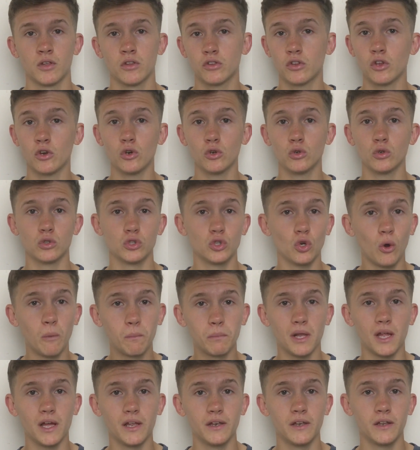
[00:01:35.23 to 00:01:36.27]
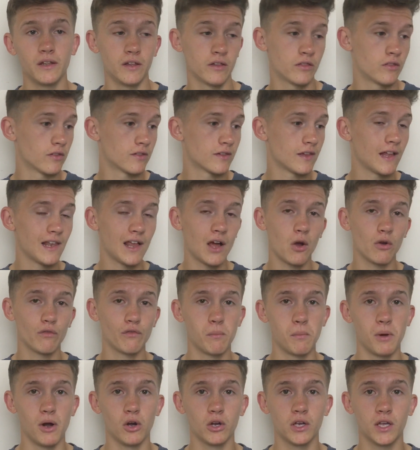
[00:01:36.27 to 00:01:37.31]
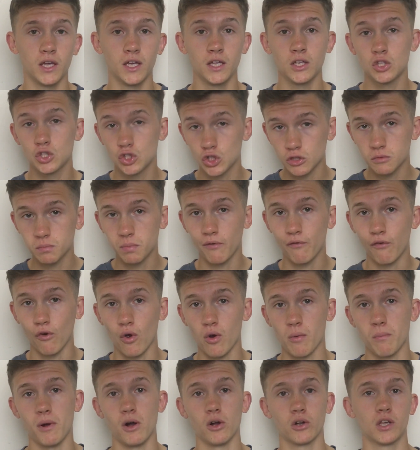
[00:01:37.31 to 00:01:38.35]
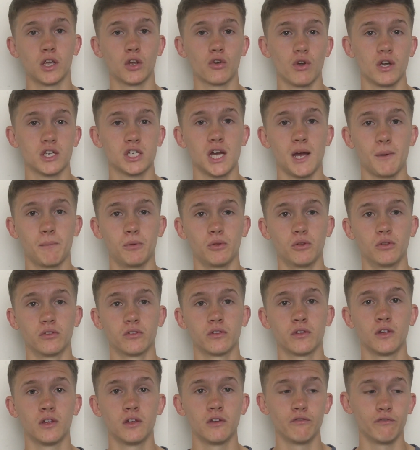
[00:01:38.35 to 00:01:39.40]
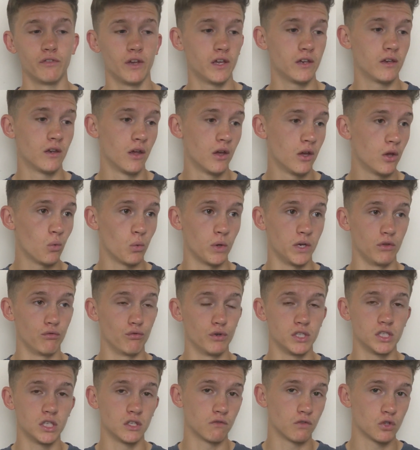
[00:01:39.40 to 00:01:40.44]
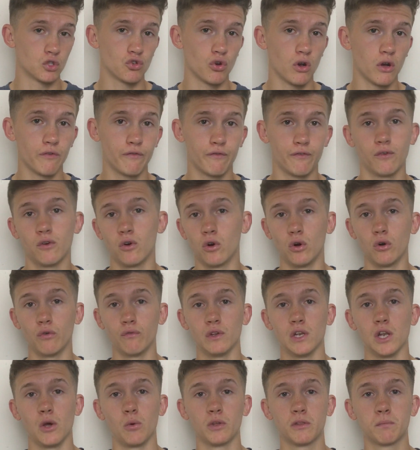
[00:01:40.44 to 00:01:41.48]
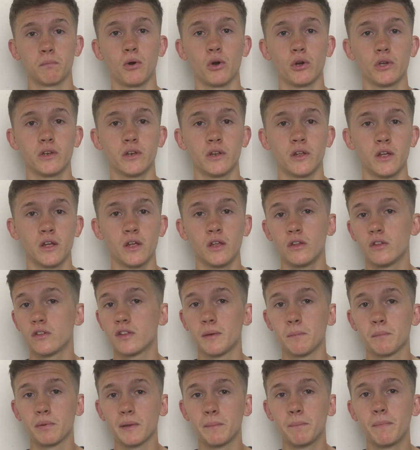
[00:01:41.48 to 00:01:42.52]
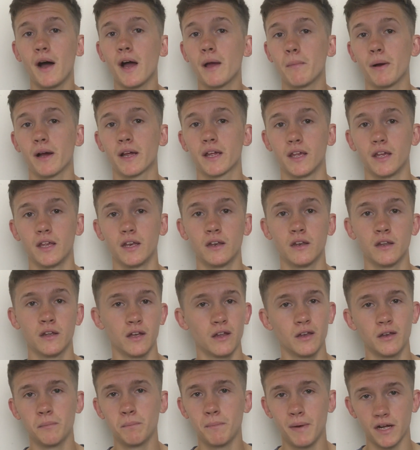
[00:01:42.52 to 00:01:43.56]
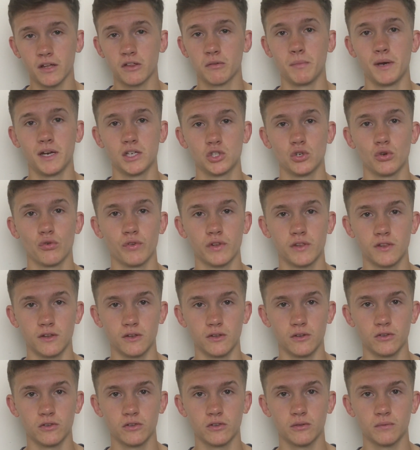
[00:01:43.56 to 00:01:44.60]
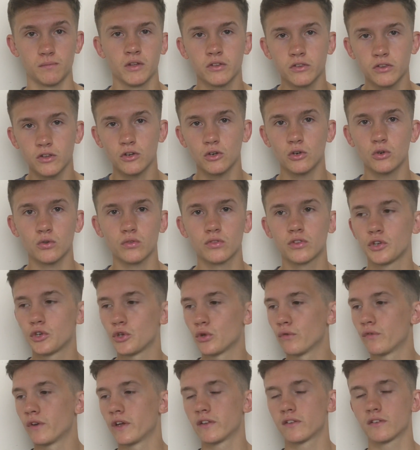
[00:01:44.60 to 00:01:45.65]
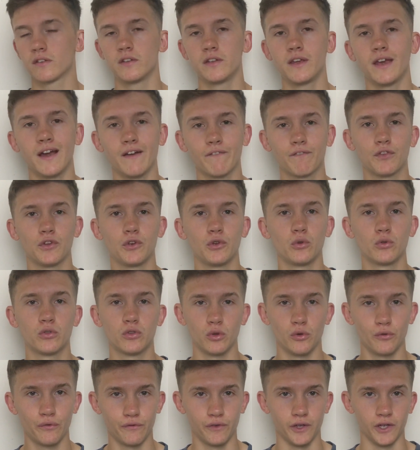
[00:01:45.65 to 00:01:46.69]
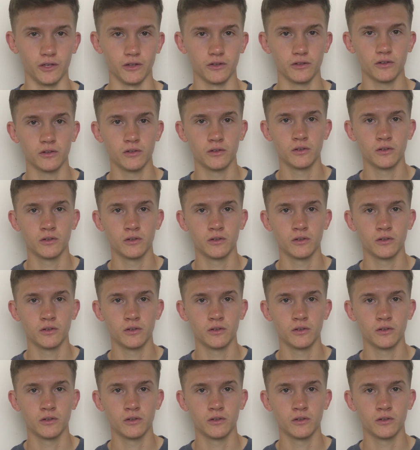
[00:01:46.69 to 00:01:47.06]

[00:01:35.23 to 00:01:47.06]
So your plan is to sell out of the market just before a market crash happens. Then, when it reaches the trough or the lowest point, you simply buy back in and maximize your returns. So to do this, you have to do two things.